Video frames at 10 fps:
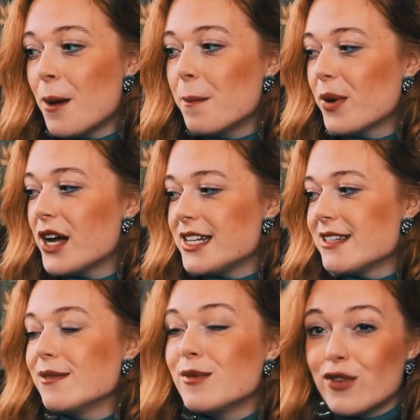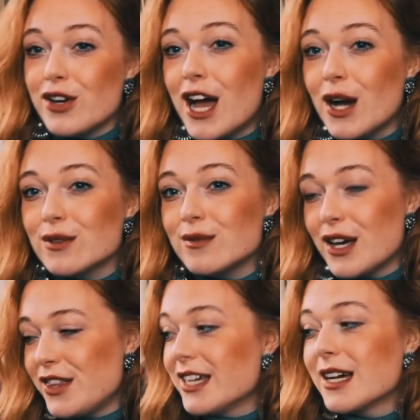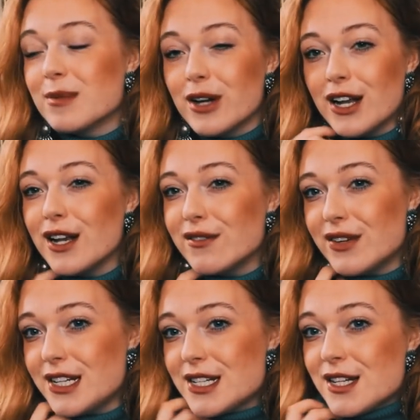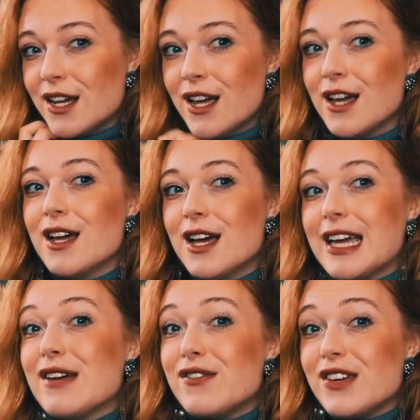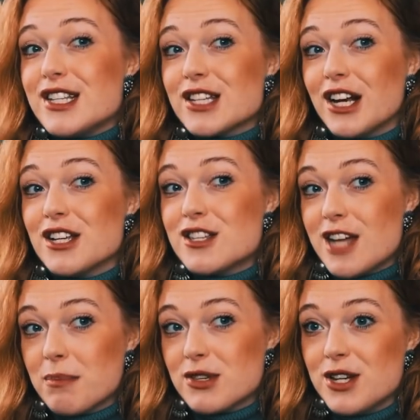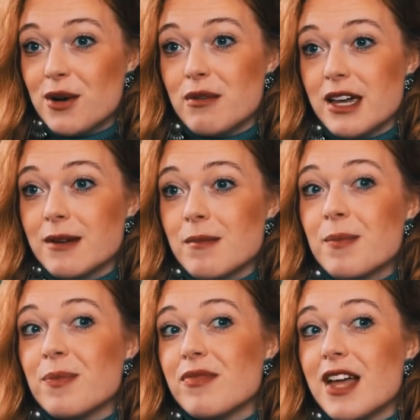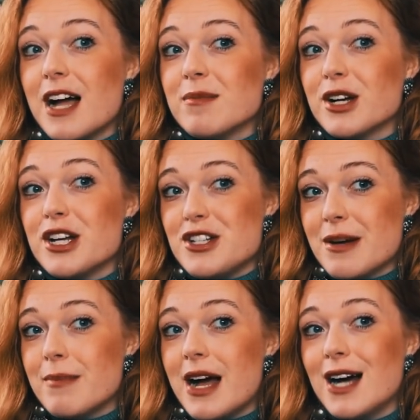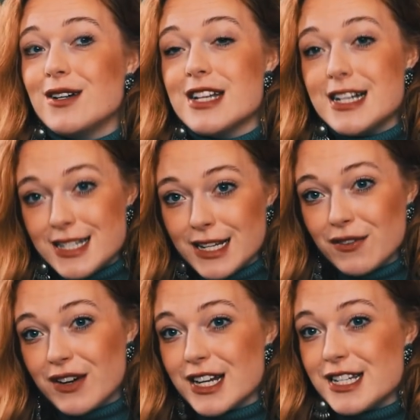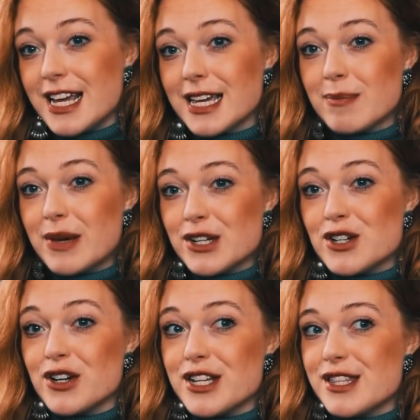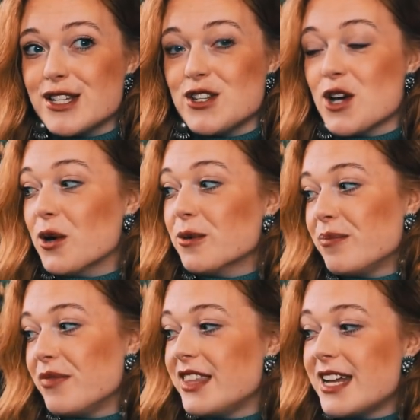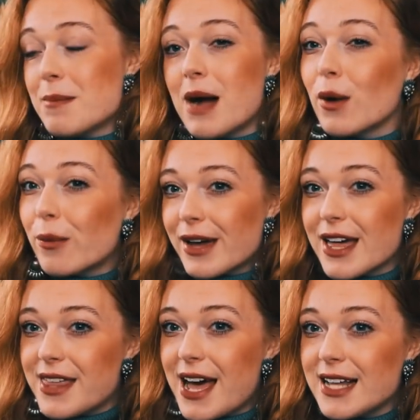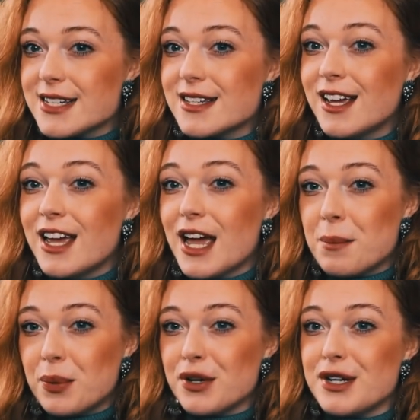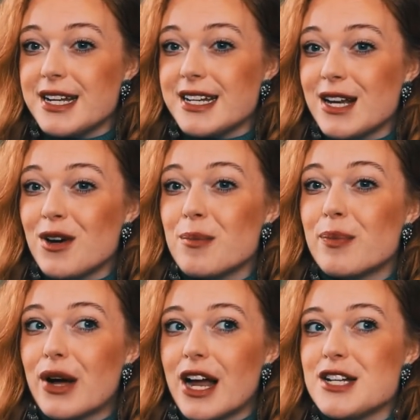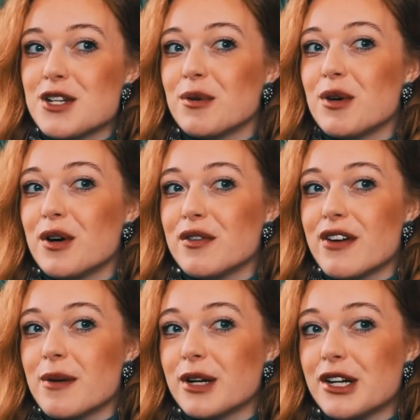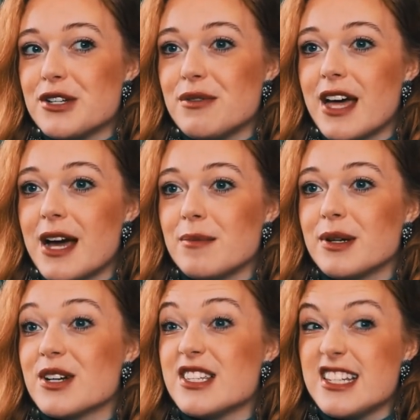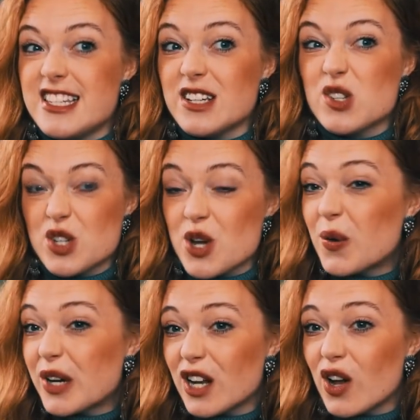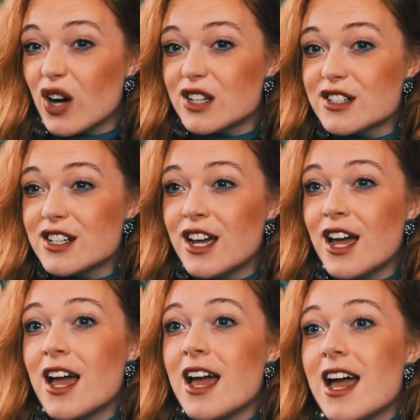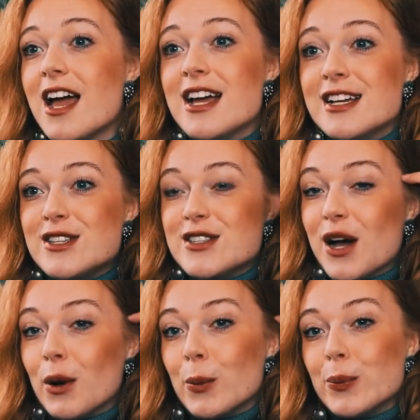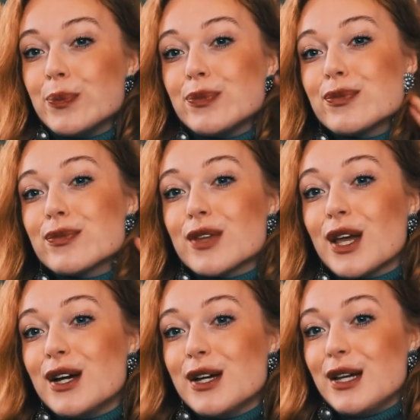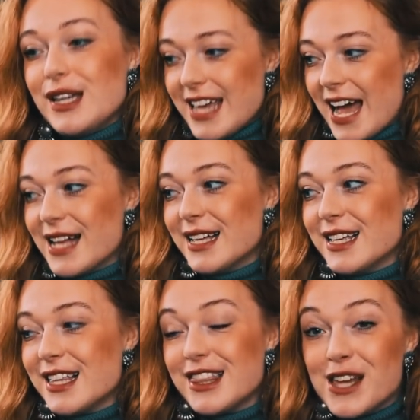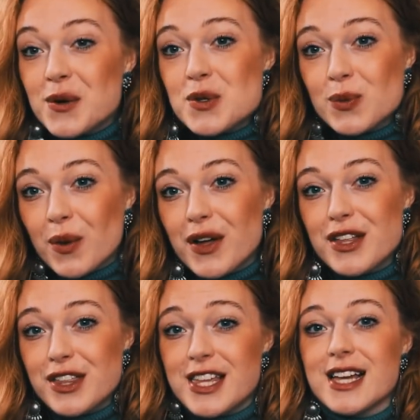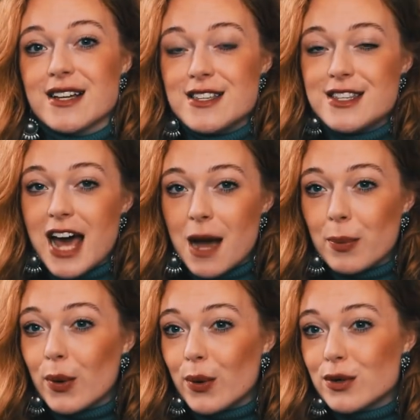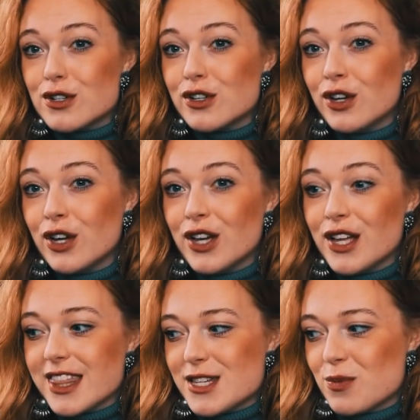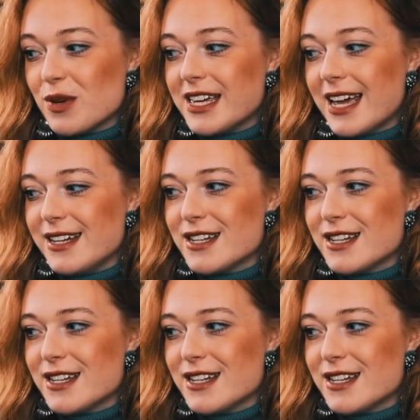But for now, I think I'm going to love it. If it's going to stop snowing, I'm gonna jump out and see if I can take a picture in the snow. Then I might wear that and put it in here, but I don't know if I'm gonna do that because it's still snowing a lot. So yeah, those were the things that I bought this weekend.